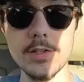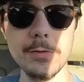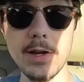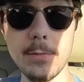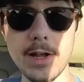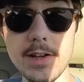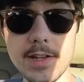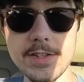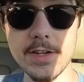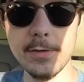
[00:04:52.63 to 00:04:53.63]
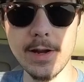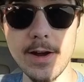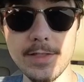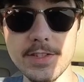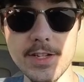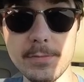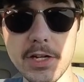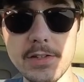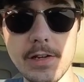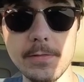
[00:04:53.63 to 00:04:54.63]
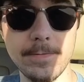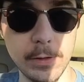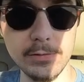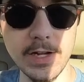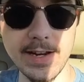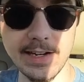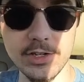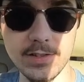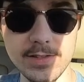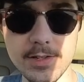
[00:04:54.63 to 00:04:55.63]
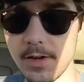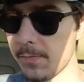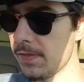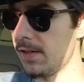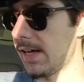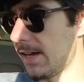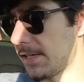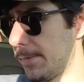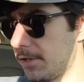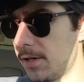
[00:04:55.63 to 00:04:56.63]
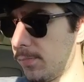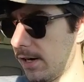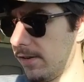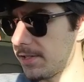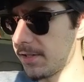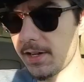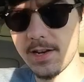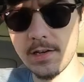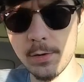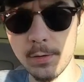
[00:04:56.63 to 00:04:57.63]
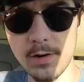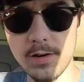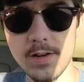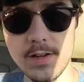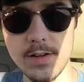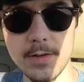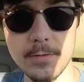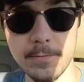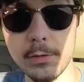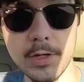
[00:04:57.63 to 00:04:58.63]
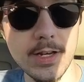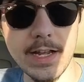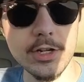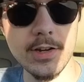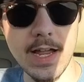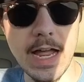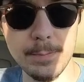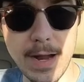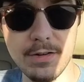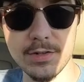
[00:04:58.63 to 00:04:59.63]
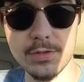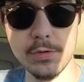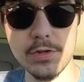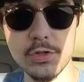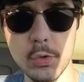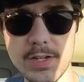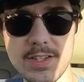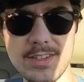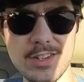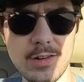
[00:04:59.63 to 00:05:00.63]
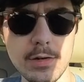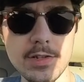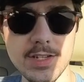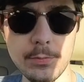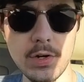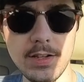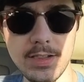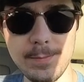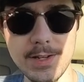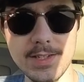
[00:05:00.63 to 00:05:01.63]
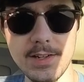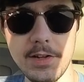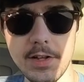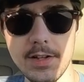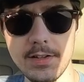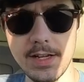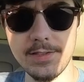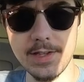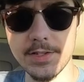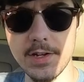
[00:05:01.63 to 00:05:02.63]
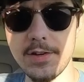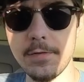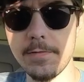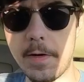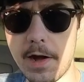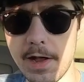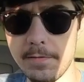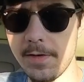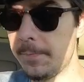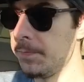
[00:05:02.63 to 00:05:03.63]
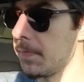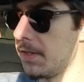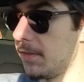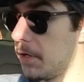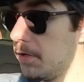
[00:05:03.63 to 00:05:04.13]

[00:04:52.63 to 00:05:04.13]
So anyway, continuing on the subject of phone connections, as I mentioned previously, your phone connection and power source choices are somewhat limited in this Q5. The